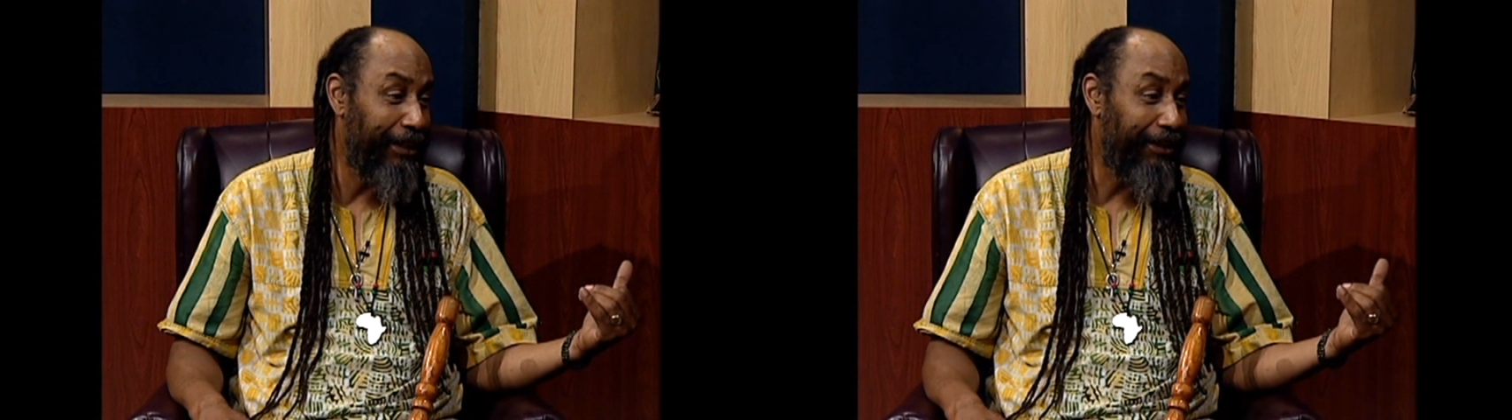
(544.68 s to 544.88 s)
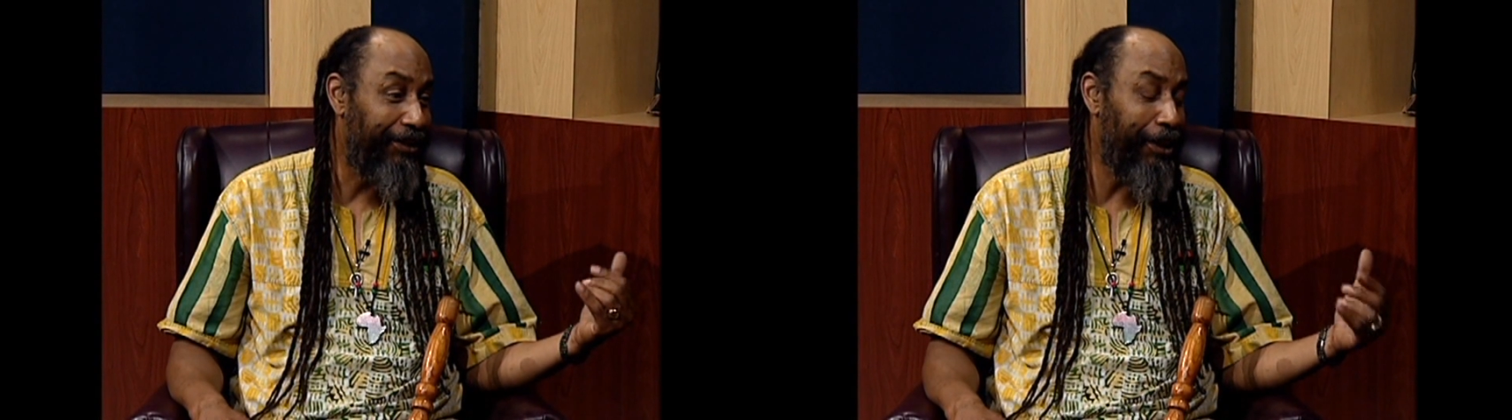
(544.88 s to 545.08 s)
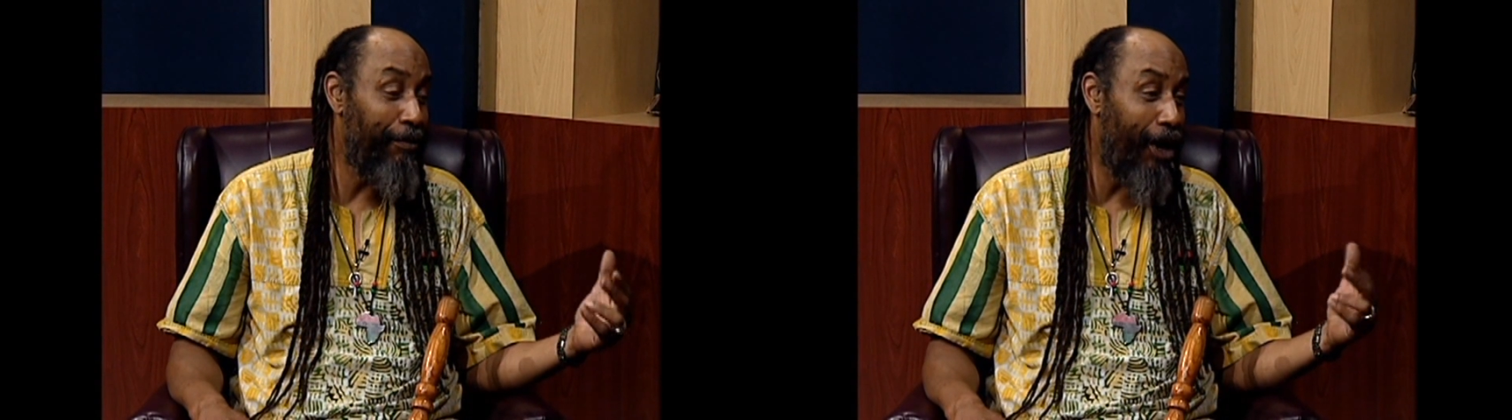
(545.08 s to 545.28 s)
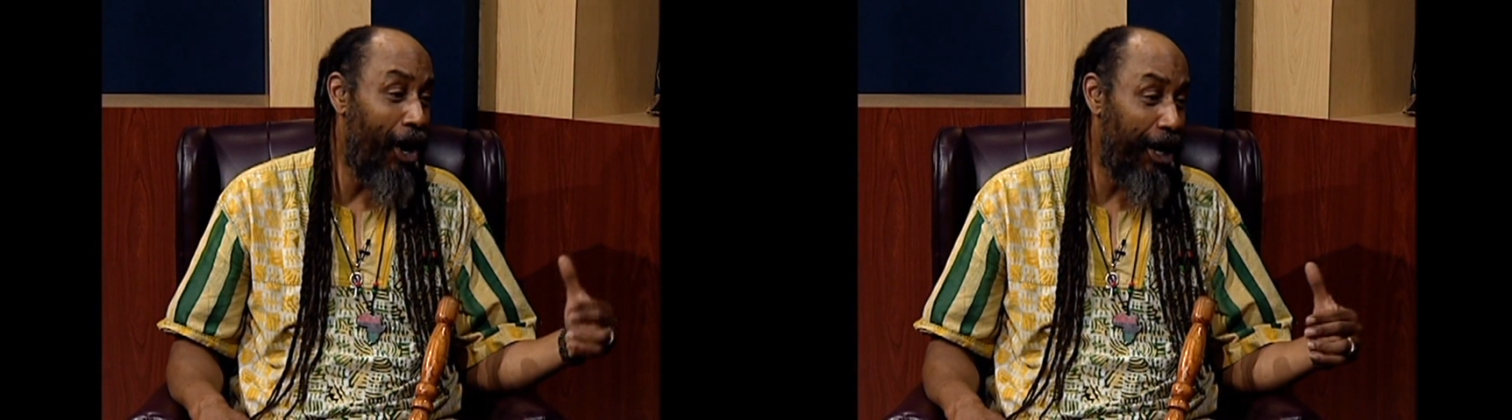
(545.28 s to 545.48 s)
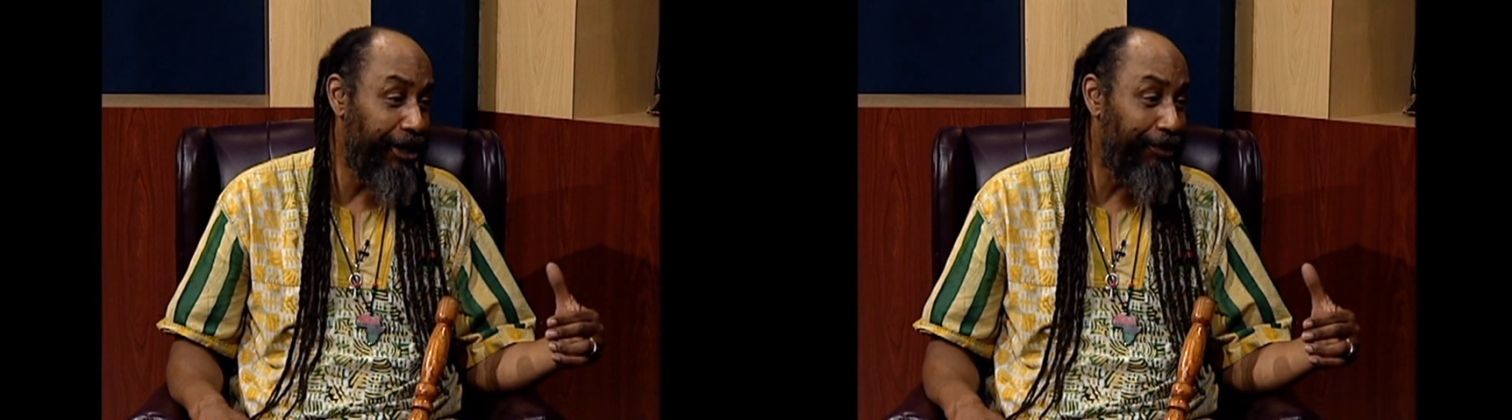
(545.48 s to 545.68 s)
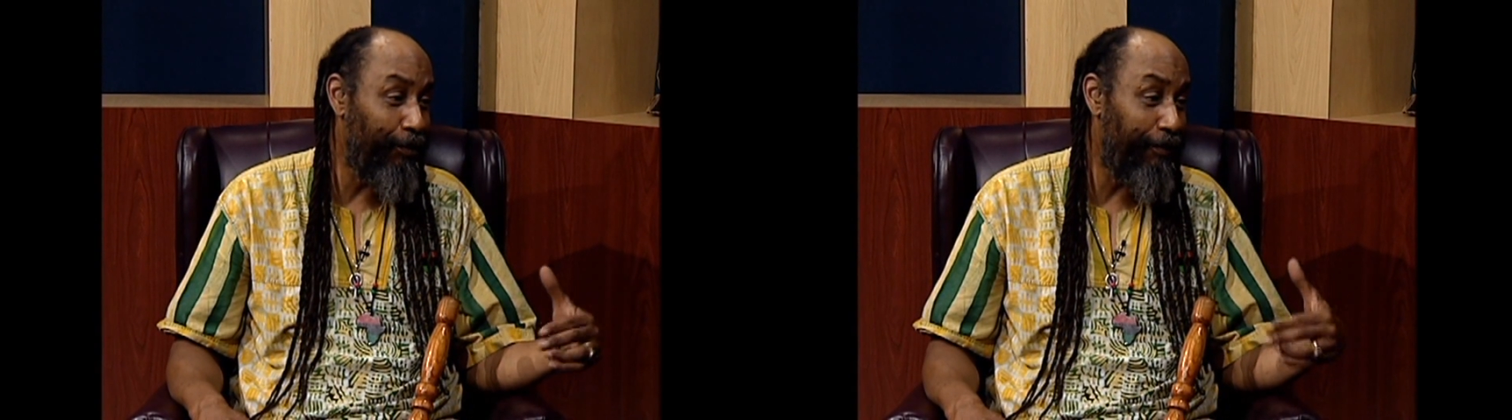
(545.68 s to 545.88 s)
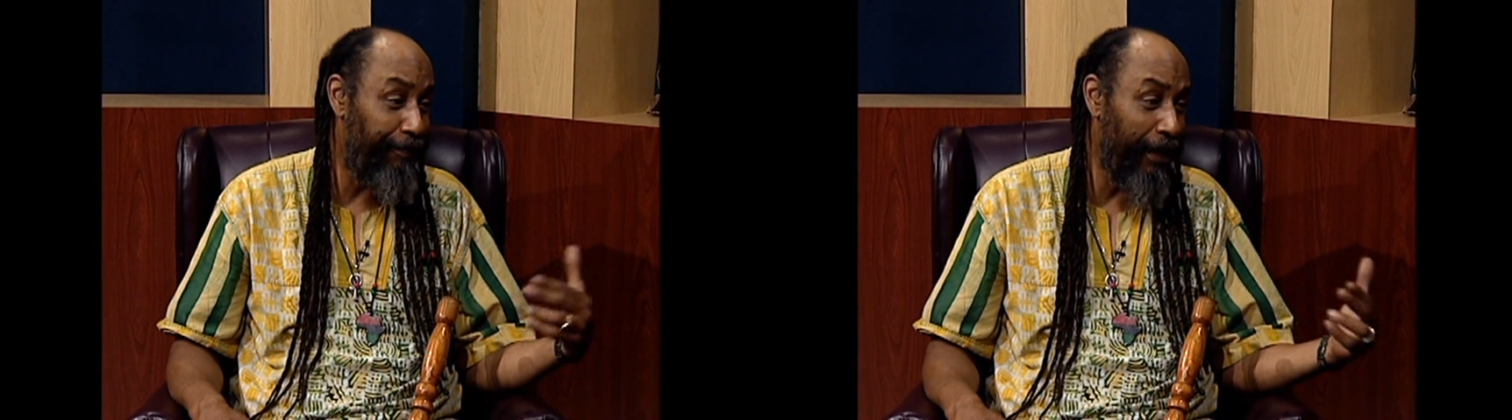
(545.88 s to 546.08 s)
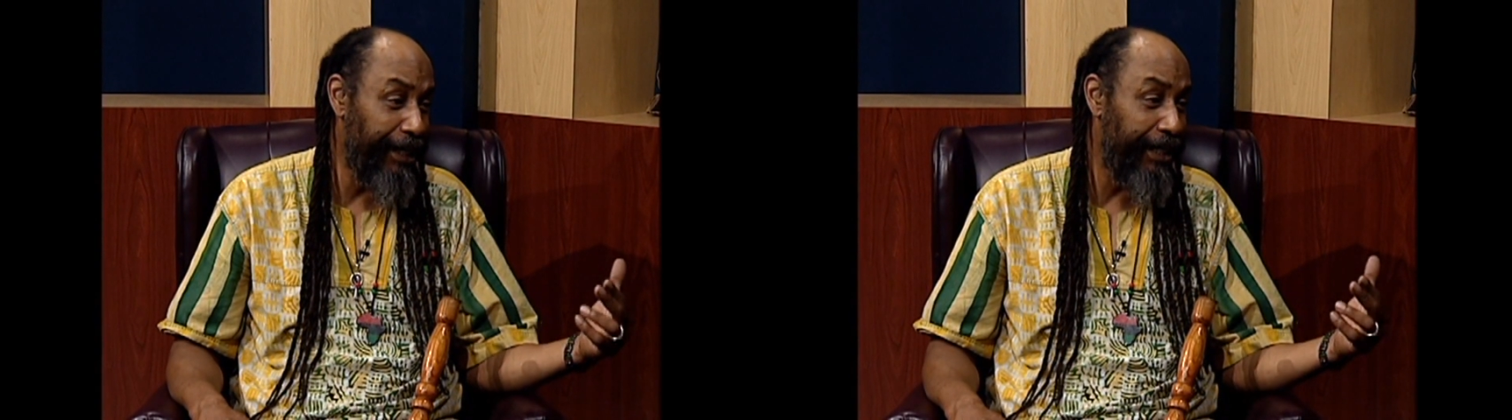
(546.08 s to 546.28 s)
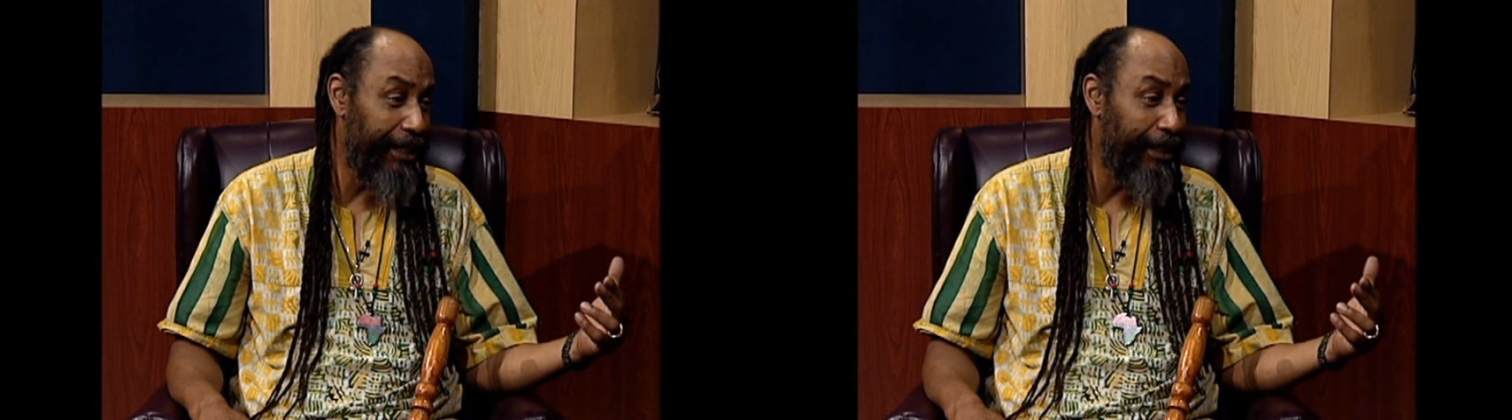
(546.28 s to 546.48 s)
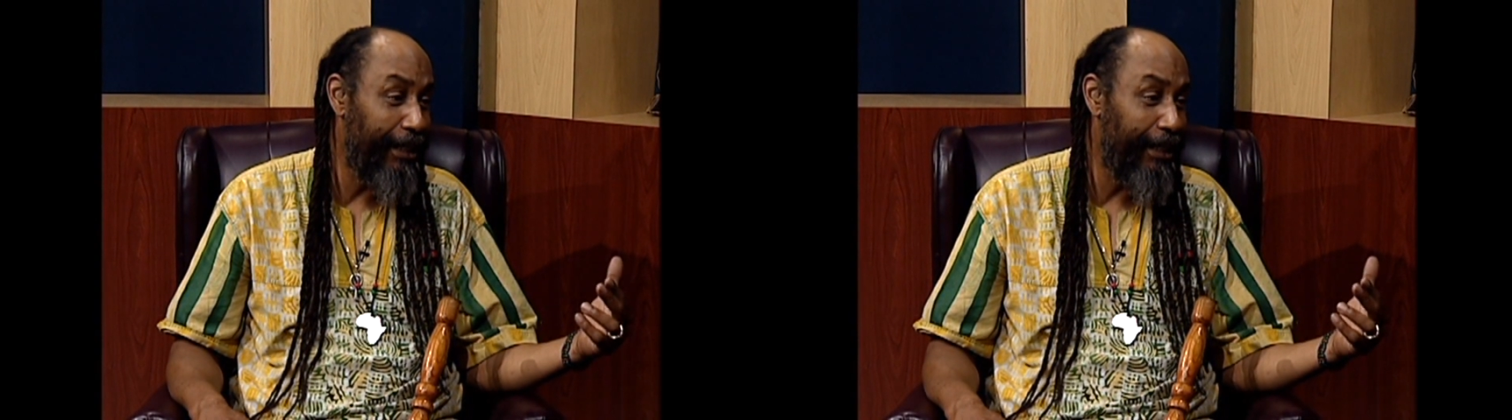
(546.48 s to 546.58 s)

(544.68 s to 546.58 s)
Some artists were funded